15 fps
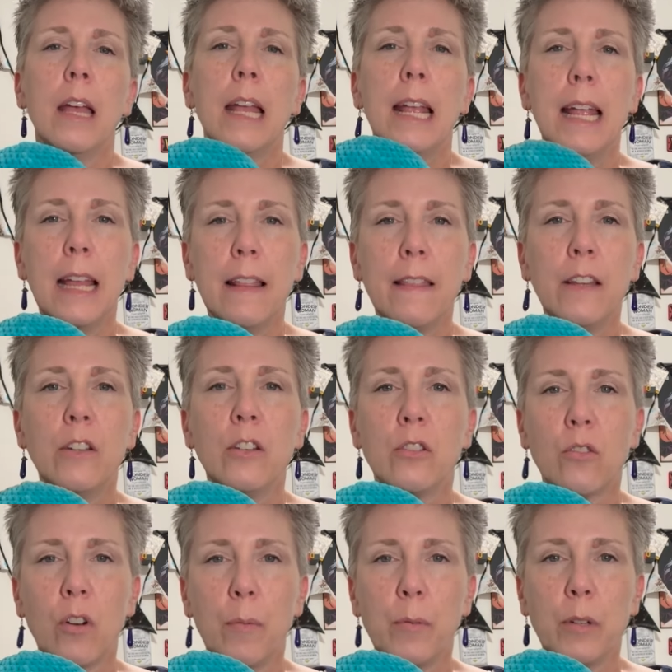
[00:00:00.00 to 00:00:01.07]
in the
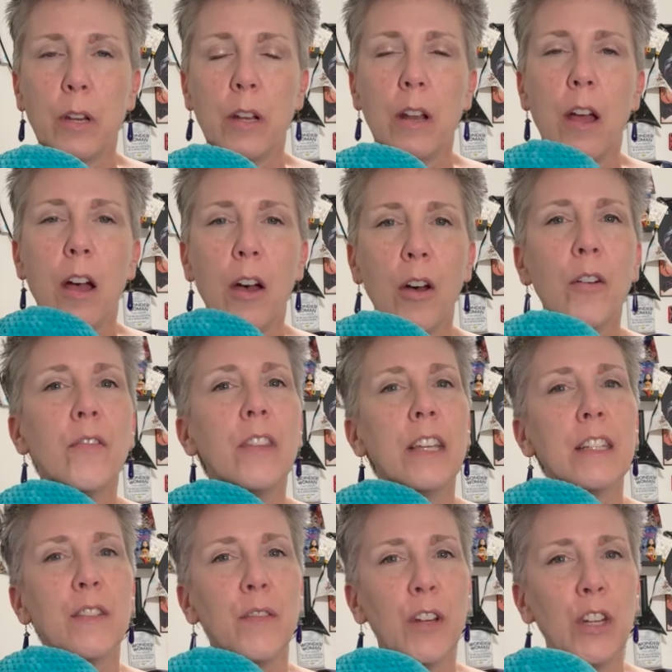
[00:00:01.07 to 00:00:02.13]
description of
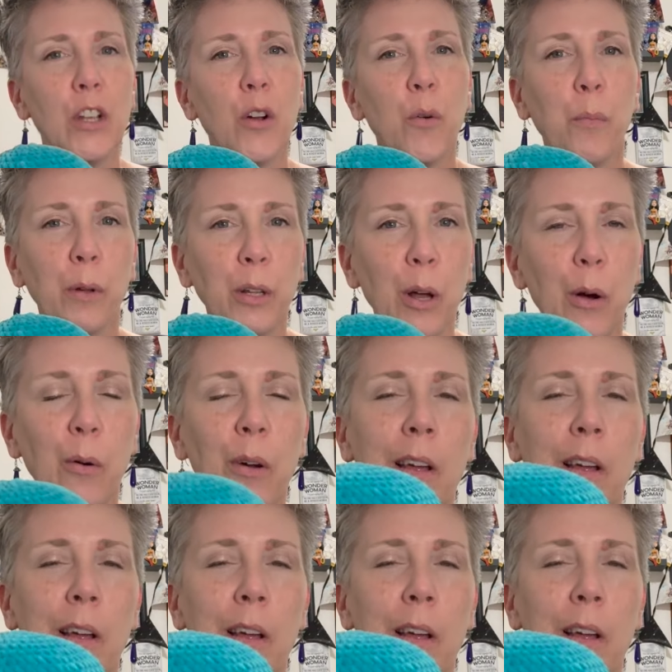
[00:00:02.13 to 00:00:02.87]
this video below.